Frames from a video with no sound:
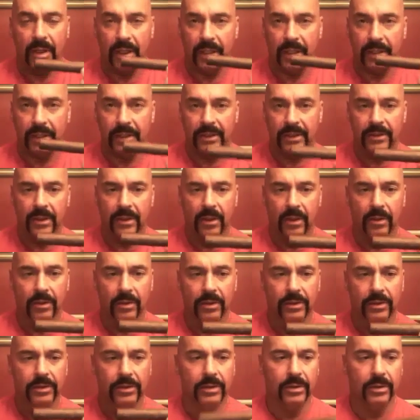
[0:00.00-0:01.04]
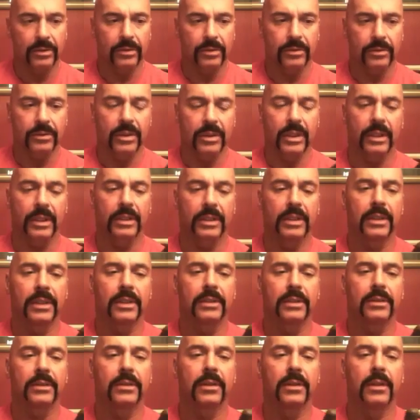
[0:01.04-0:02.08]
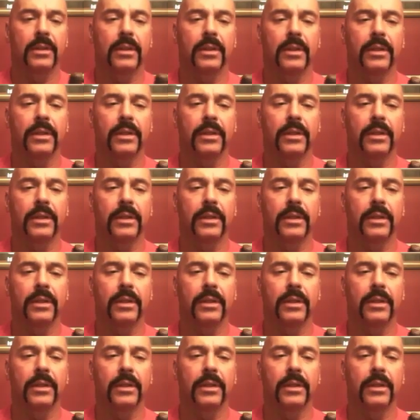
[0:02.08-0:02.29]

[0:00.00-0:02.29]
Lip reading: I like these longer Churchills like this,